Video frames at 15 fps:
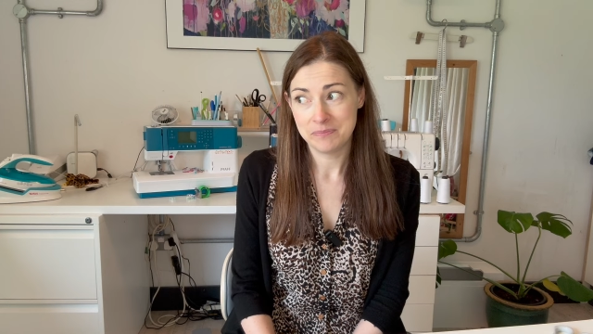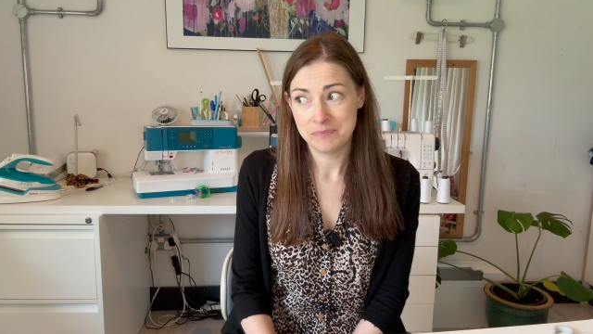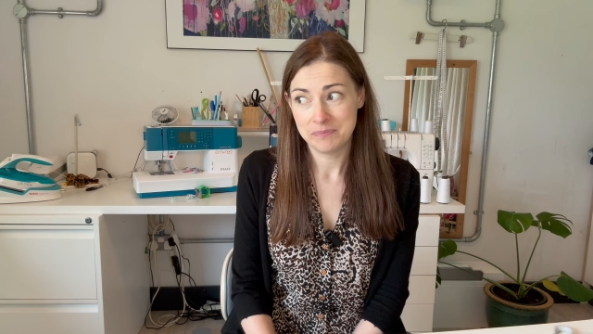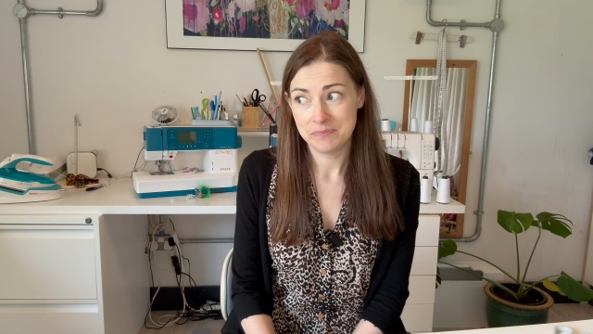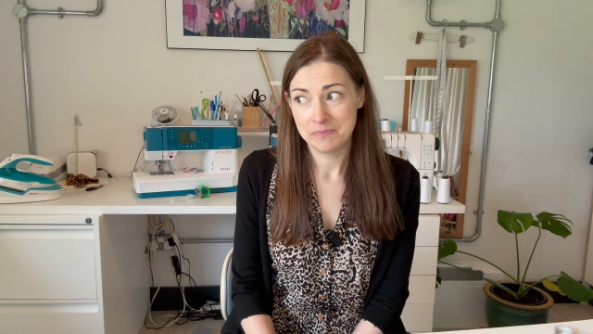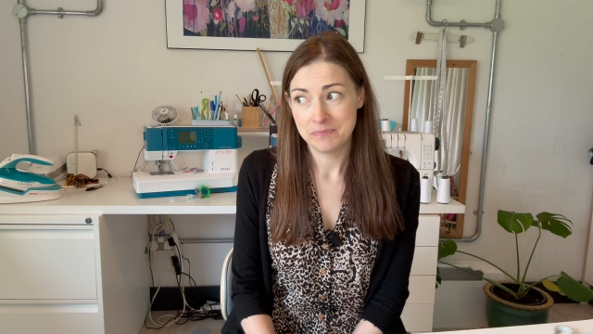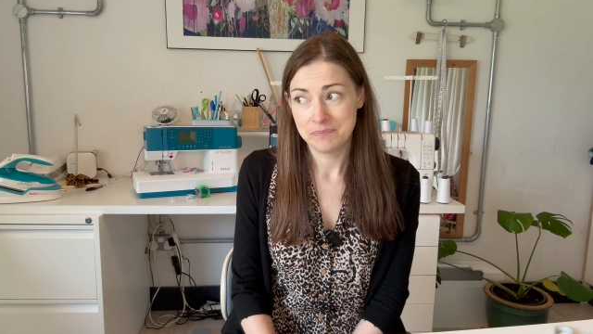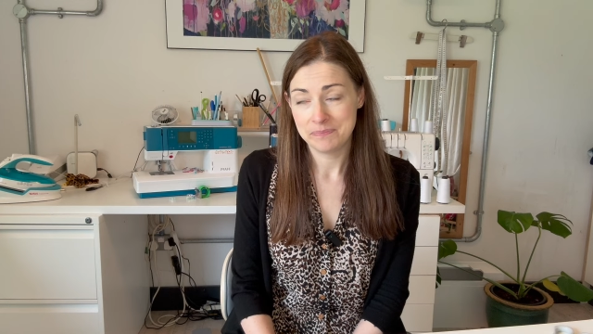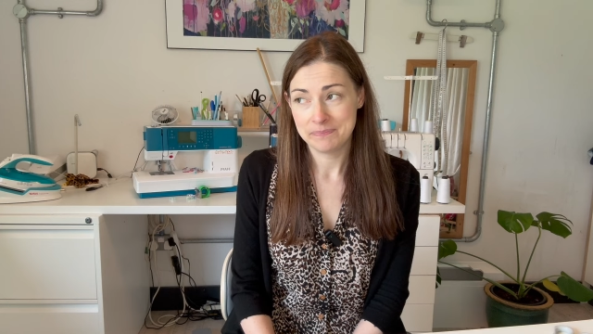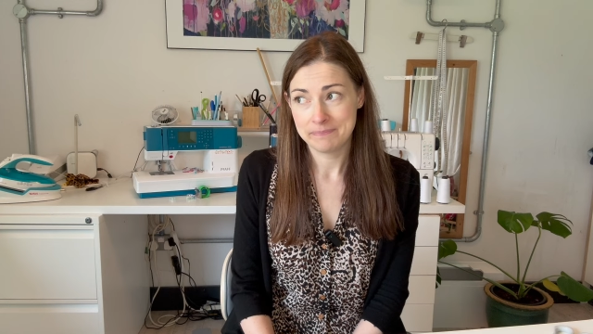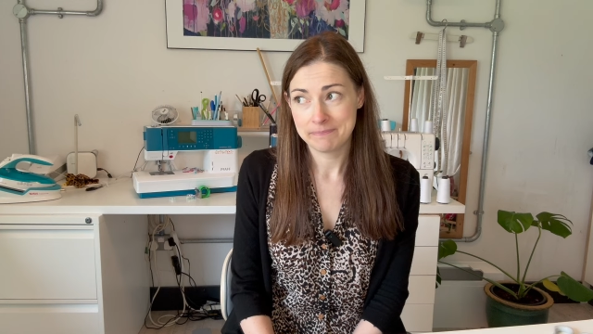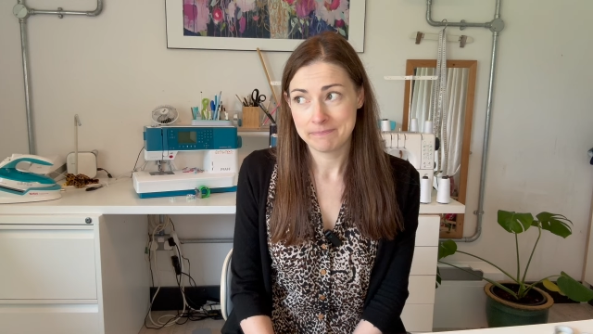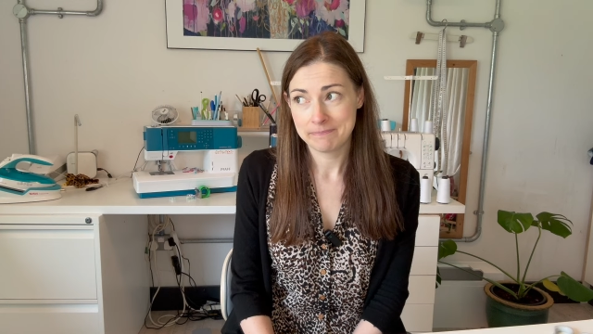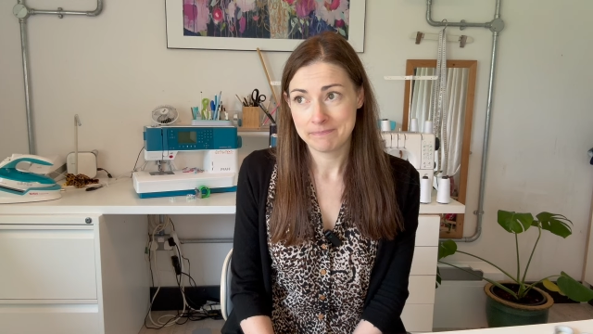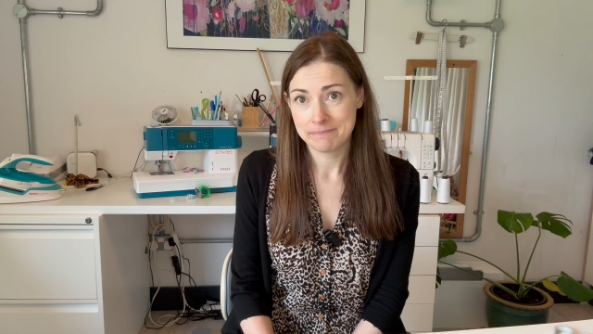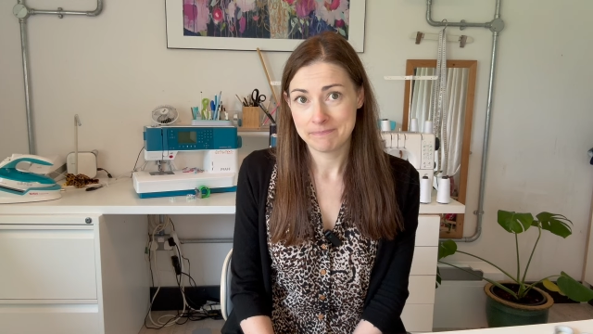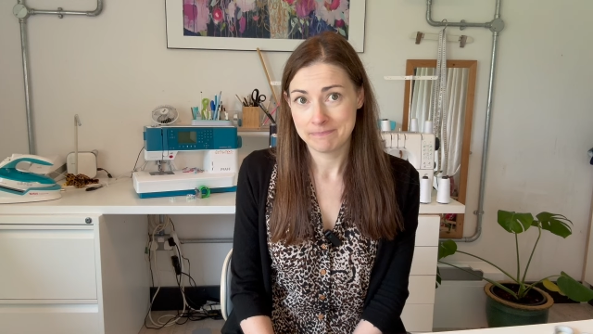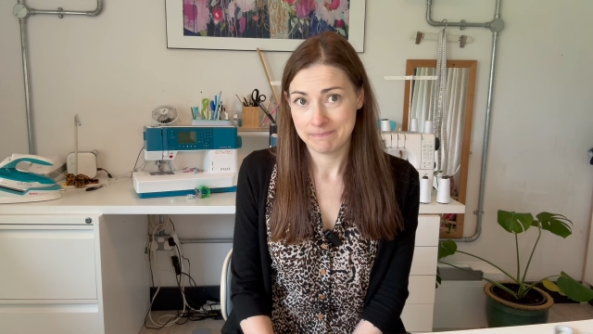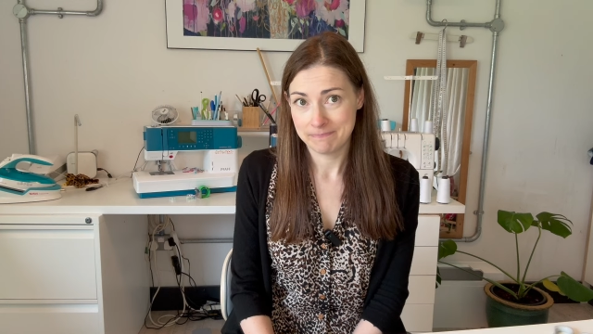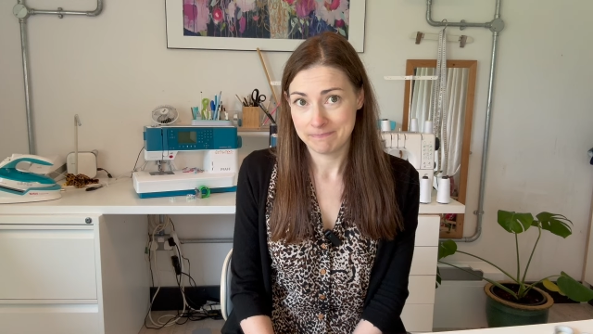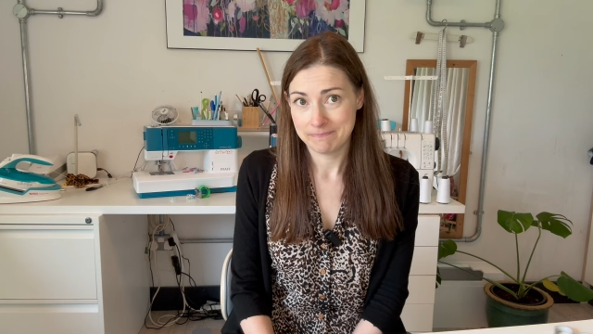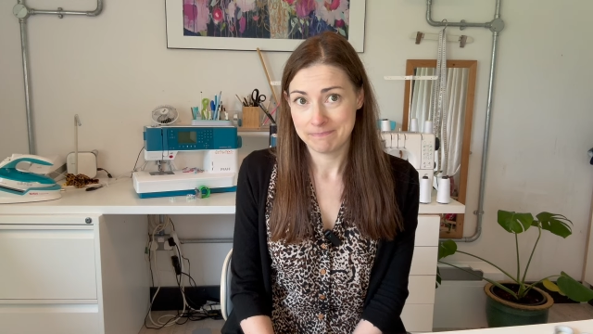
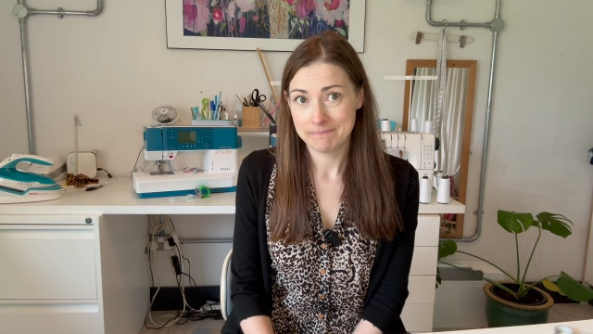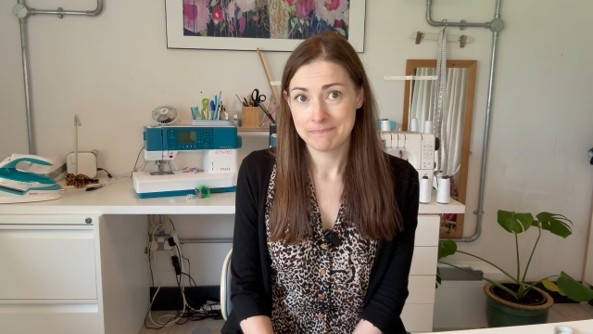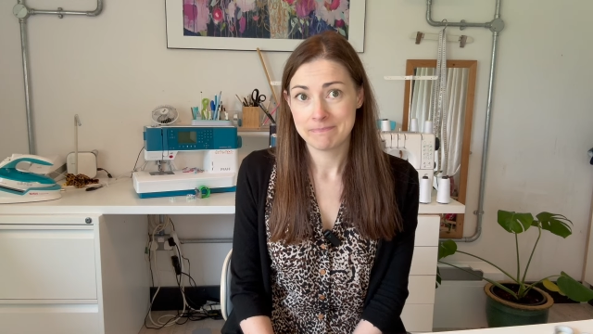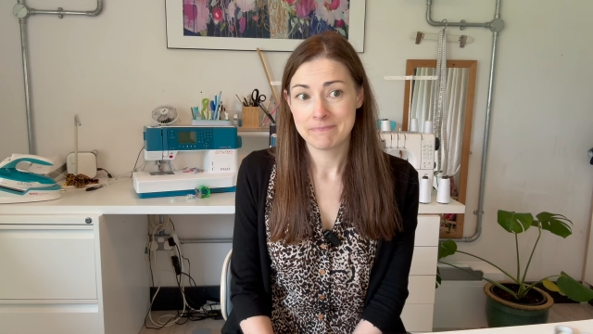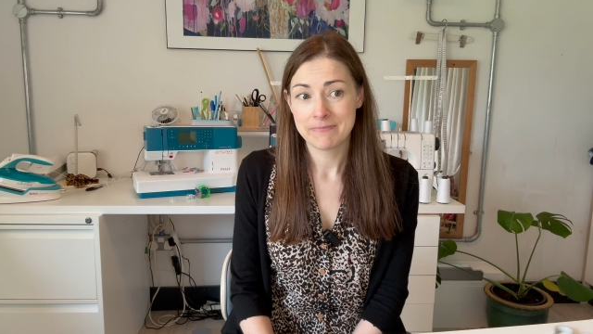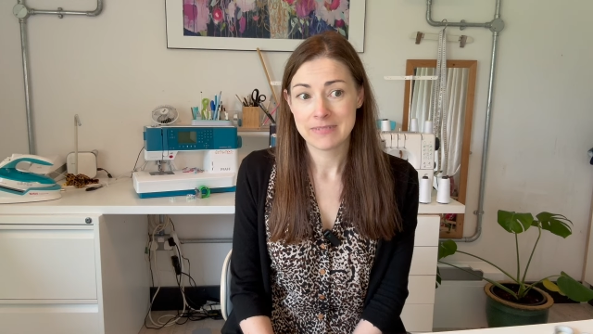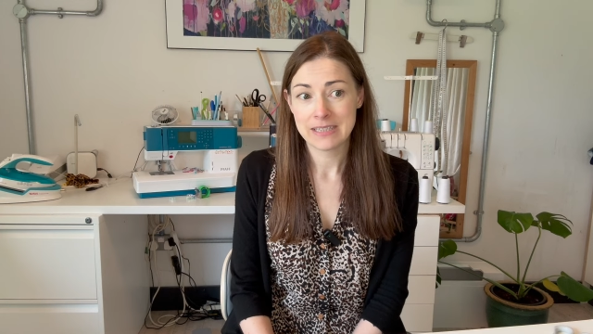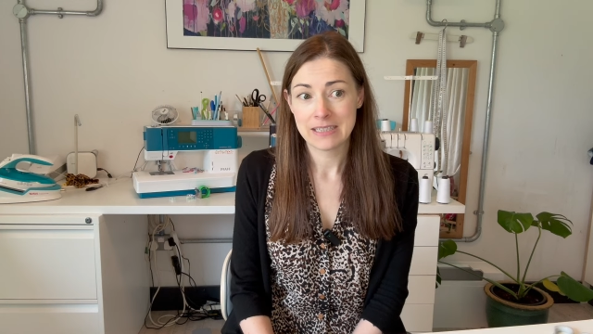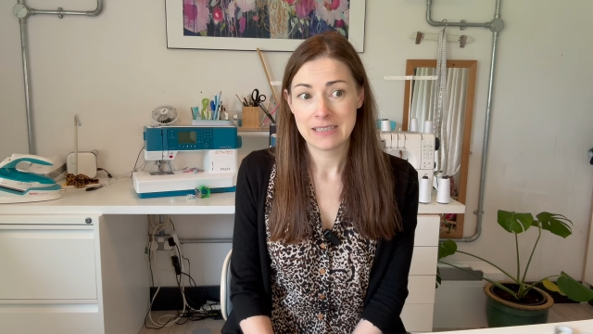(no one is talking)